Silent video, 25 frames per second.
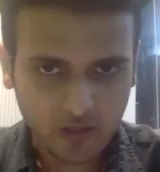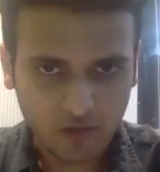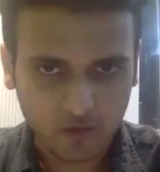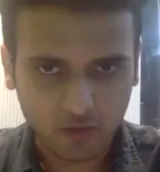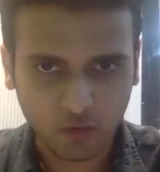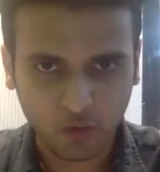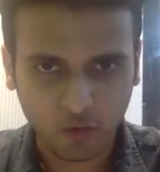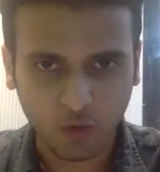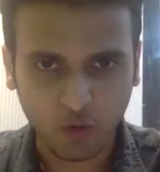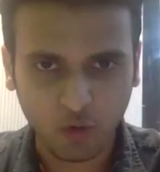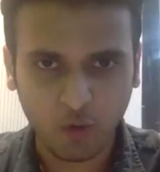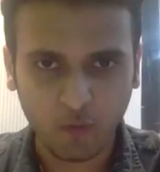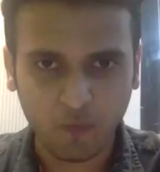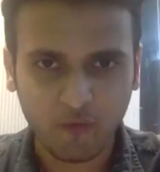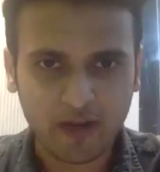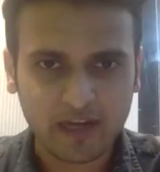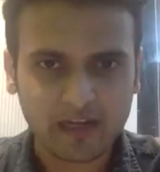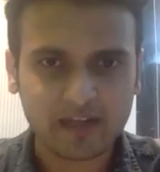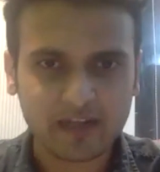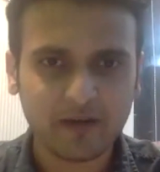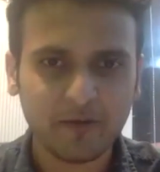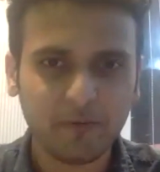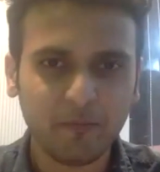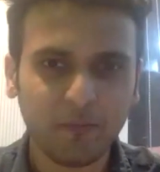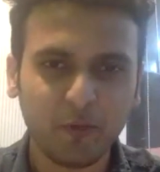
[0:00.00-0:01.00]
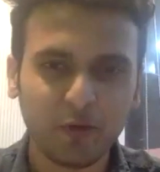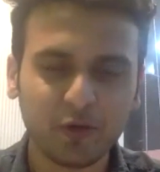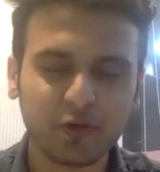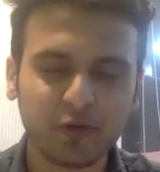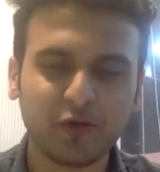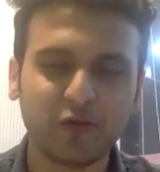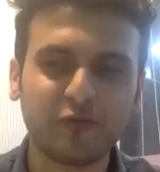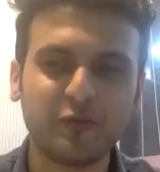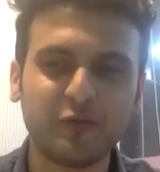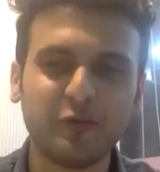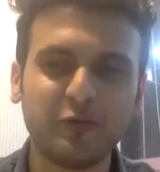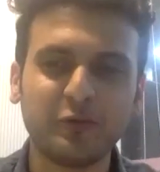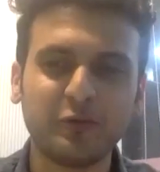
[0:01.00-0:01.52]
So welcome both
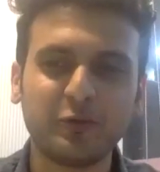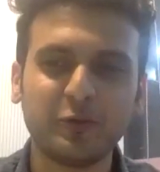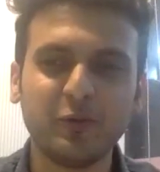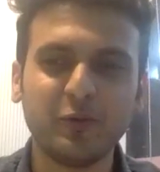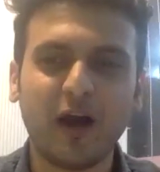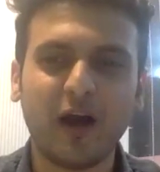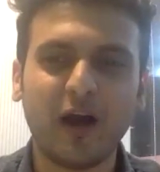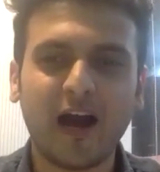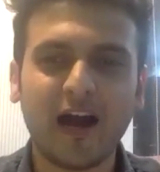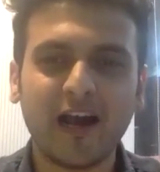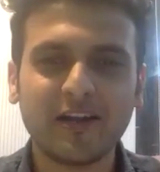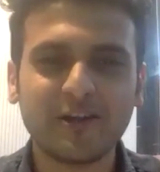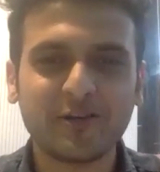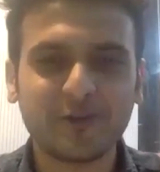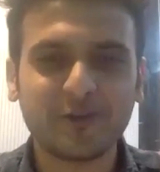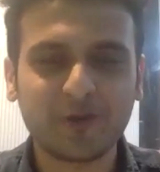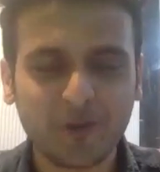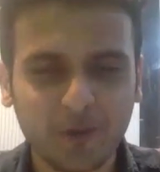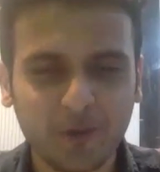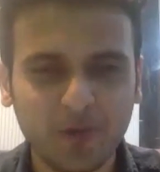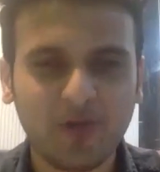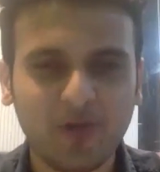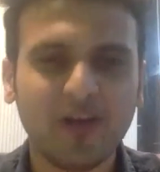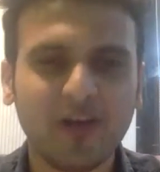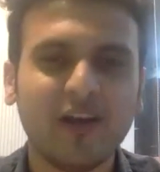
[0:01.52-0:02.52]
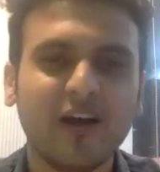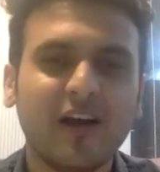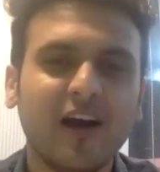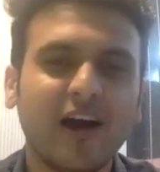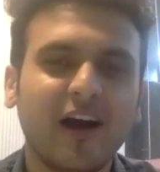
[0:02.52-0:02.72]
of you to our show.